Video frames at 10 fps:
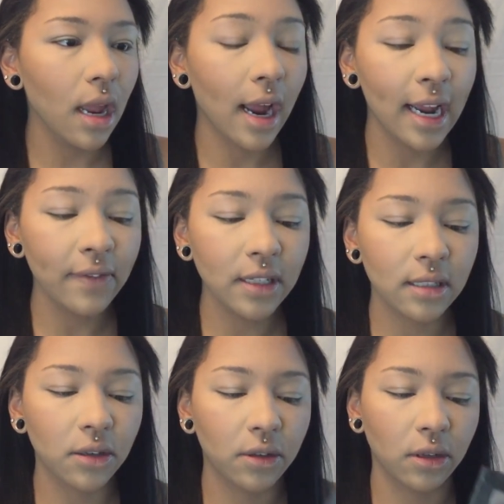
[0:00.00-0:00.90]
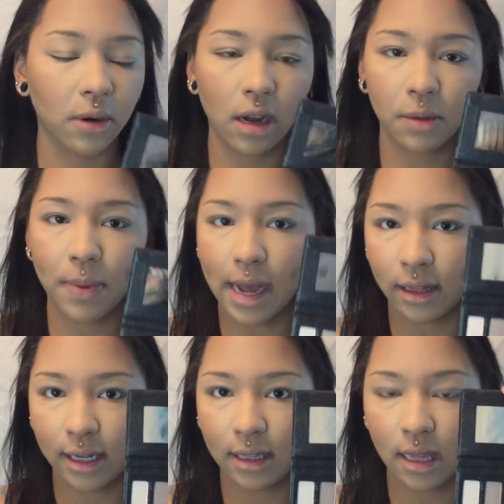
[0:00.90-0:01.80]
I have this little Lorac
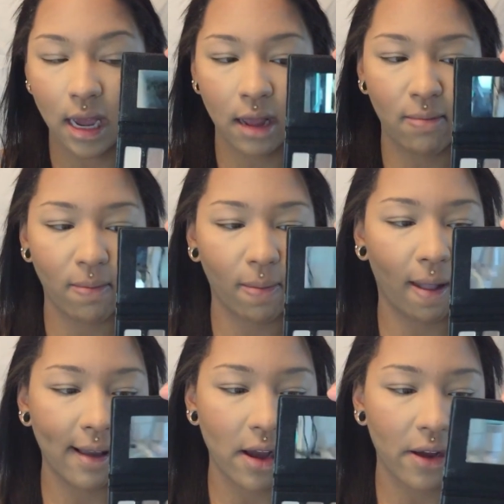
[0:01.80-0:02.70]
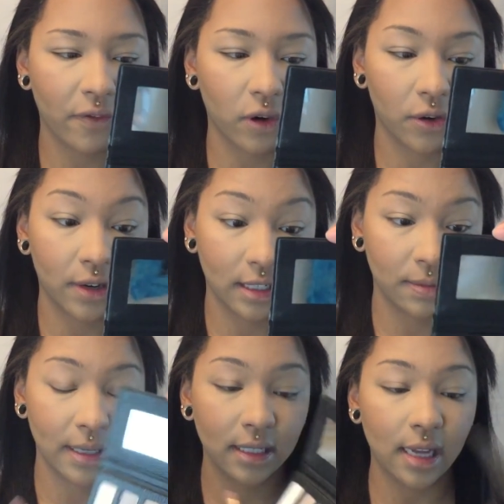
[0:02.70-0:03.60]
palette that I got for
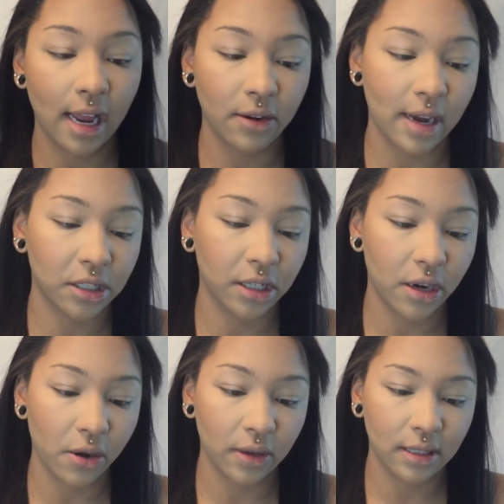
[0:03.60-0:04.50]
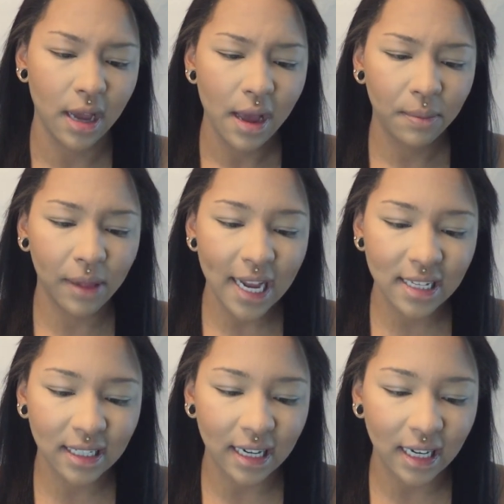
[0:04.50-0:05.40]
Christmas. I don't actually know. It's Black
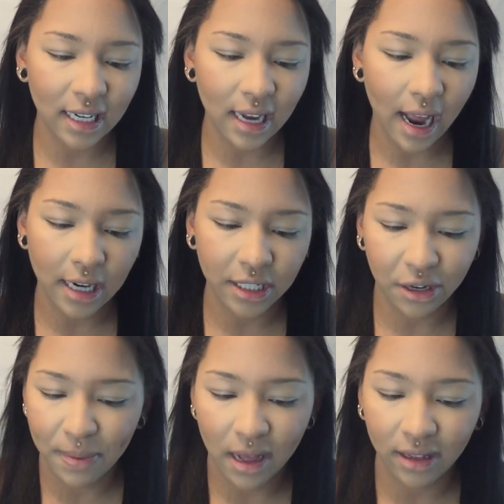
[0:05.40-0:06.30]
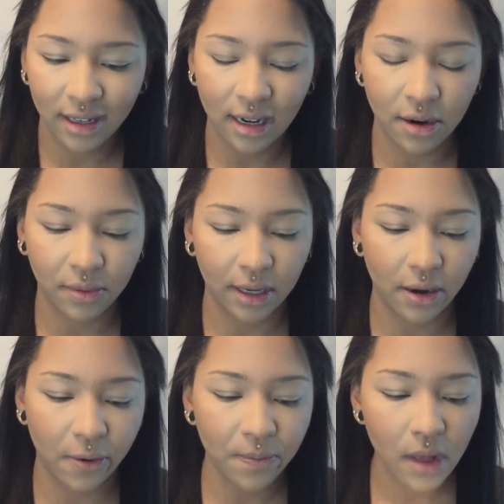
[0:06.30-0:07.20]
Skinny Eyeshadow Palette. I don't really
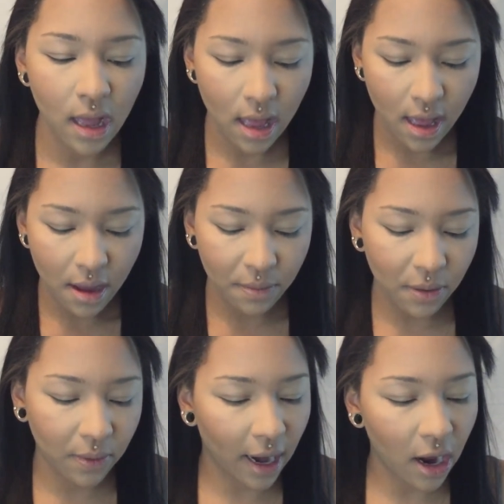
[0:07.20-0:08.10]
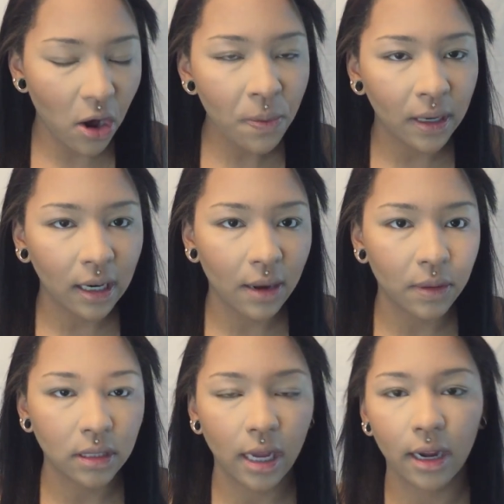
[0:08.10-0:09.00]
know. But when I opened it, I
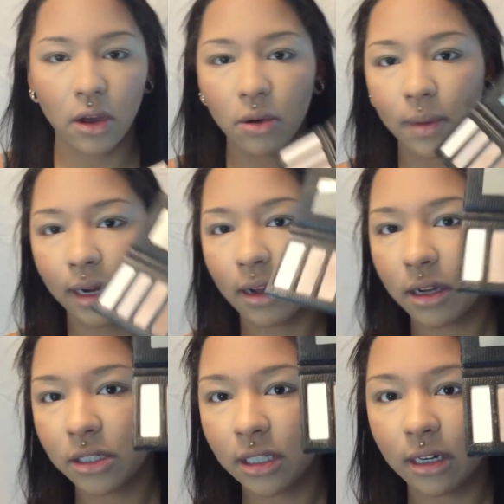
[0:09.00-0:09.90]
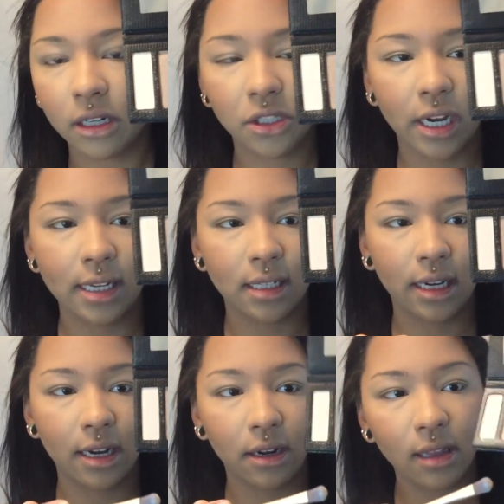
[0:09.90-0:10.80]
was like, oh my gosh, there are shades in
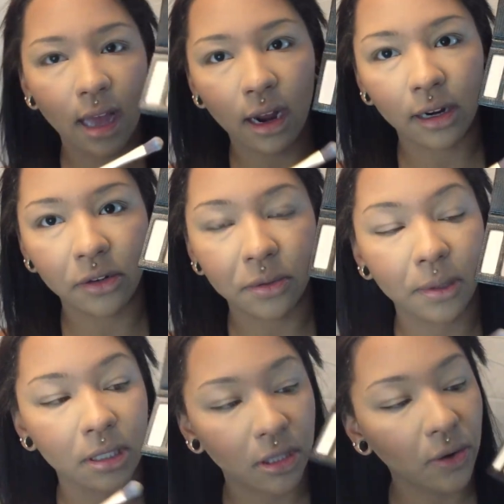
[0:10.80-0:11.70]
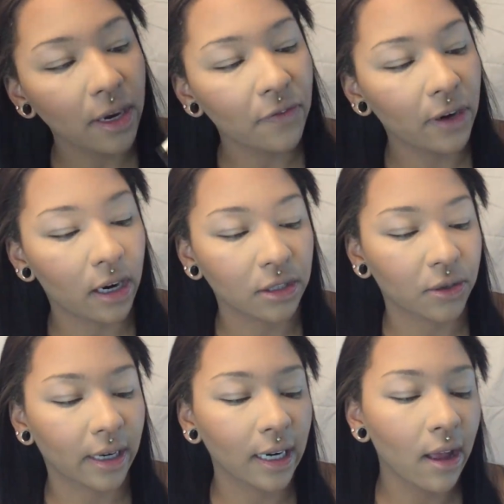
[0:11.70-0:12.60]
here that are going to be so good for
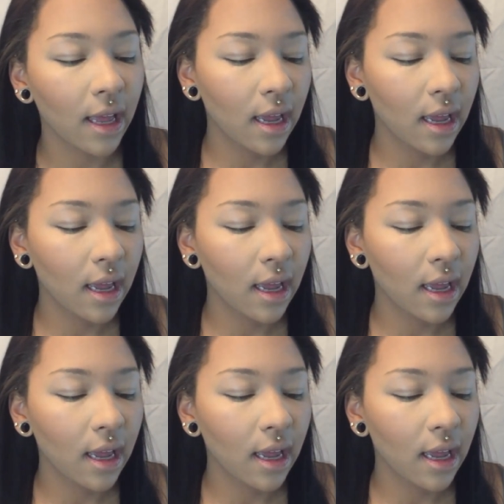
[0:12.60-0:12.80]
contouring.